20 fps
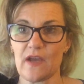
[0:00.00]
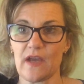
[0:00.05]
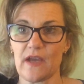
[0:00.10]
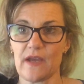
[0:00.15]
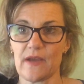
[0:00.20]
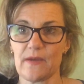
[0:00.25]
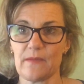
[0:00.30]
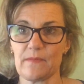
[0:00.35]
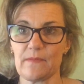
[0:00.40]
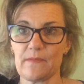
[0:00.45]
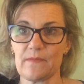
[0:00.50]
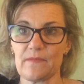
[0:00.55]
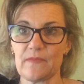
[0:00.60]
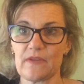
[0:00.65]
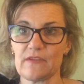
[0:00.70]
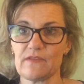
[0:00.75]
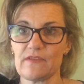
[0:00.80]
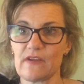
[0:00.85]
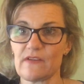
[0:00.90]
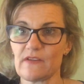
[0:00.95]
Um,
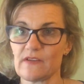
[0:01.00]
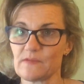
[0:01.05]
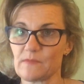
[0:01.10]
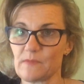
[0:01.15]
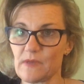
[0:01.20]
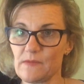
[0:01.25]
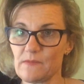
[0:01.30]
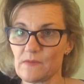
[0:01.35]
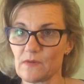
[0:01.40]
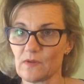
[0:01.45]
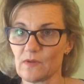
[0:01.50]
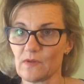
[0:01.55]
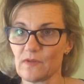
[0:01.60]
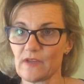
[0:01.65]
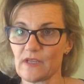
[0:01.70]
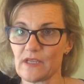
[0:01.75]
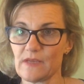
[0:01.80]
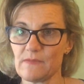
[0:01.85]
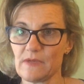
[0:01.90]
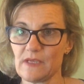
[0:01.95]
and various people
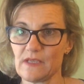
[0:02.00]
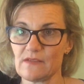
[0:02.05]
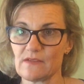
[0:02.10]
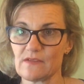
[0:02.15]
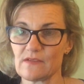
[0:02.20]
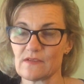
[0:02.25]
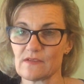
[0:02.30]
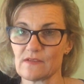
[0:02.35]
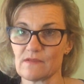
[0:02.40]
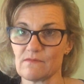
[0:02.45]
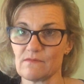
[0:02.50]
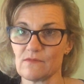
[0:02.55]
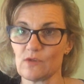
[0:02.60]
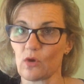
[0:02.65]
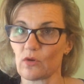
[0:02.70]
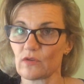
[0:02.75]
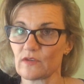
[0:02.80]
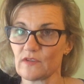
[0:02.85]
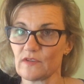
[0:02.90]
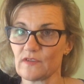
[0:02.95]
that he meets and
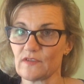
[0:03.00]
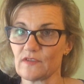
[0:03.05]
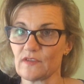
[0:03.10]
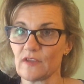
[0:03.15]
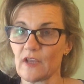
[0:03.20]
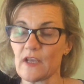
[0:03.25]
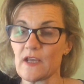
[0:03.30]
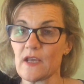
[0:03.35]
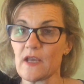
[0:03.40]
doctors,